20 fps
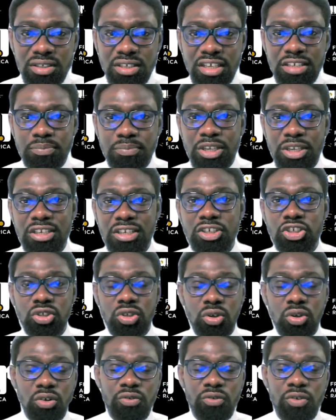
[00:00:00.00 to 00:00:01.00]
has been the
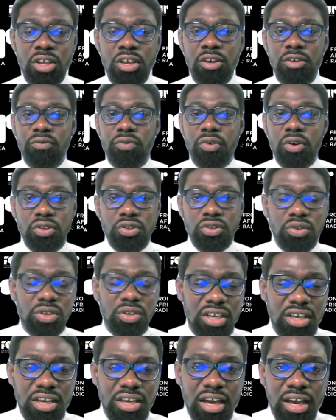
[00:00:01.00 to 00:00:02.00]
show for
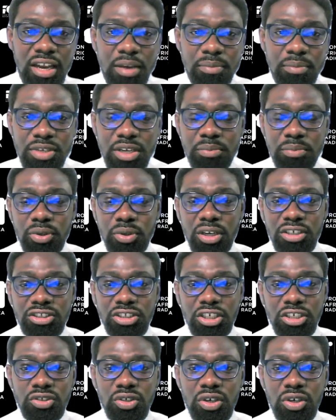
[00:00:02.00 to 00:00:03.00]
today, and I'm Temple
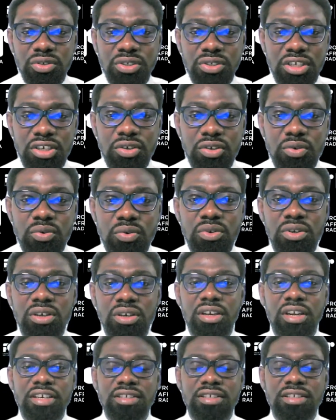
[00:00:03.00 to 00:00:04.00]
Ashaju. I'll see you next